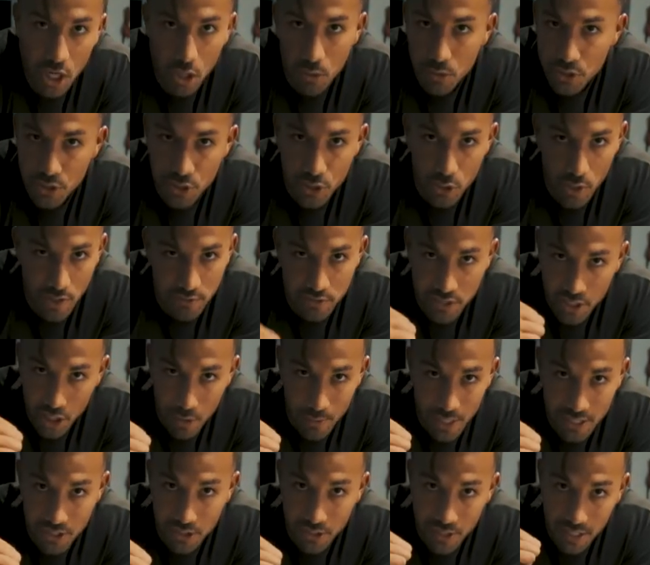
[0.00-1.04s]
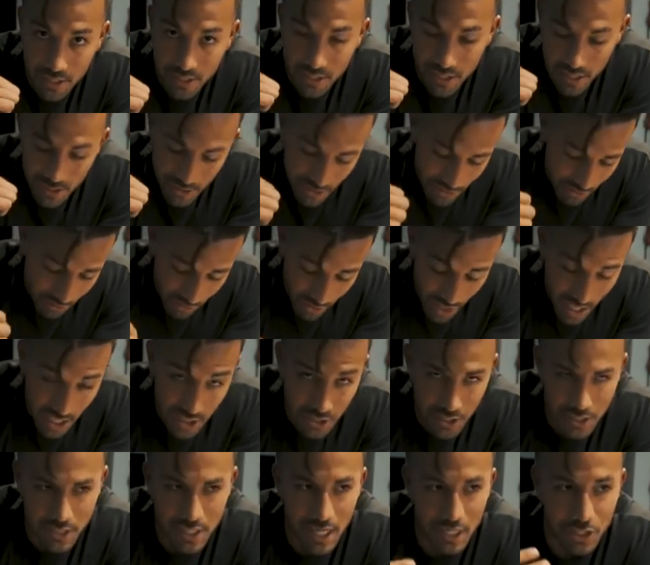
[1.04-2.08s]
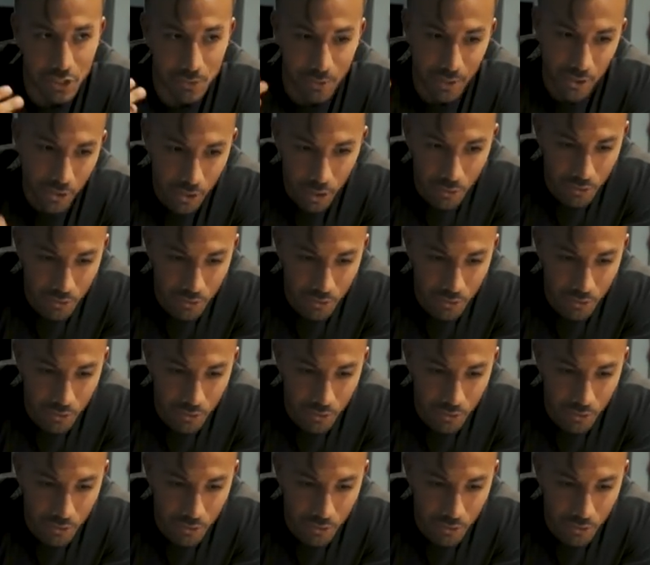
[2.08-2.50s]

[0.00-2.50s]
I always do. I have a Stairmaster downstairs in the garage. That's actually my